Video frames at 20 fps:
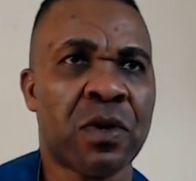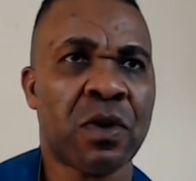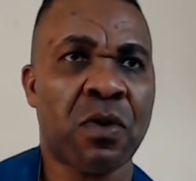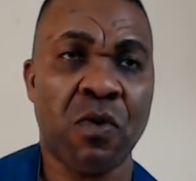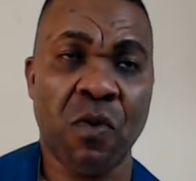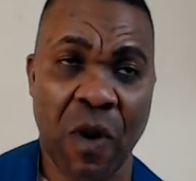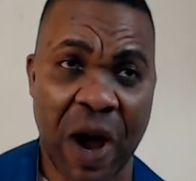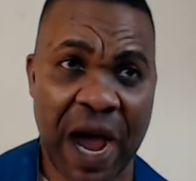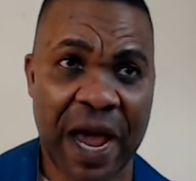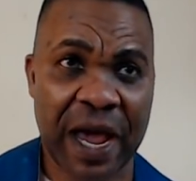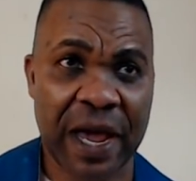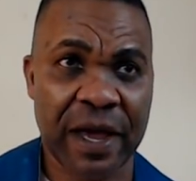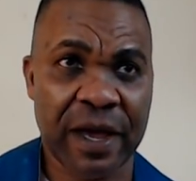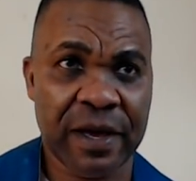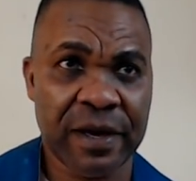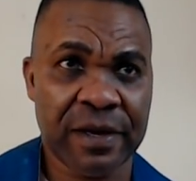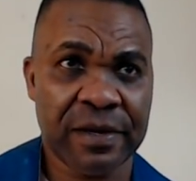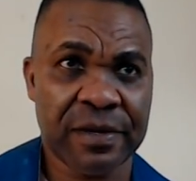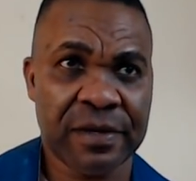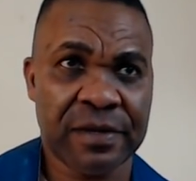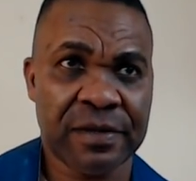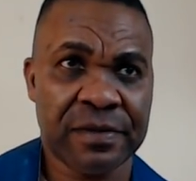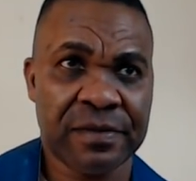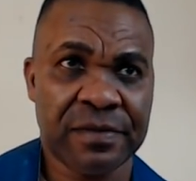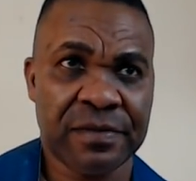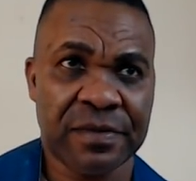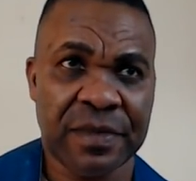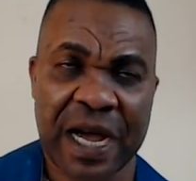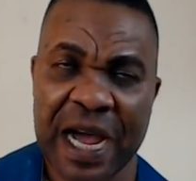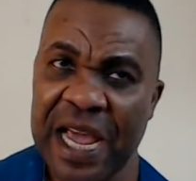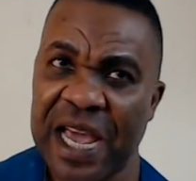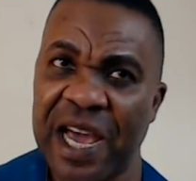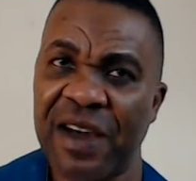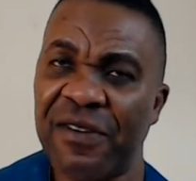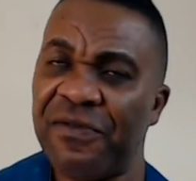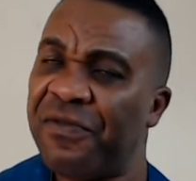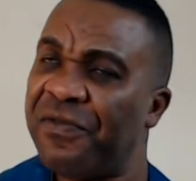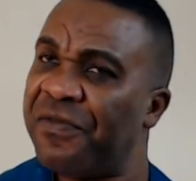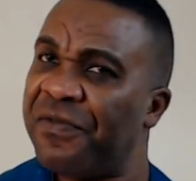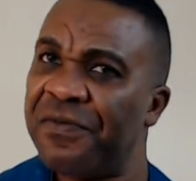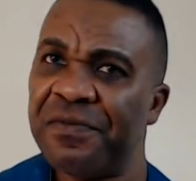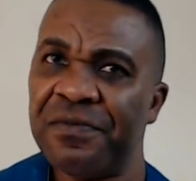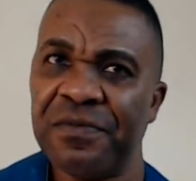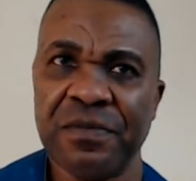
Why? I have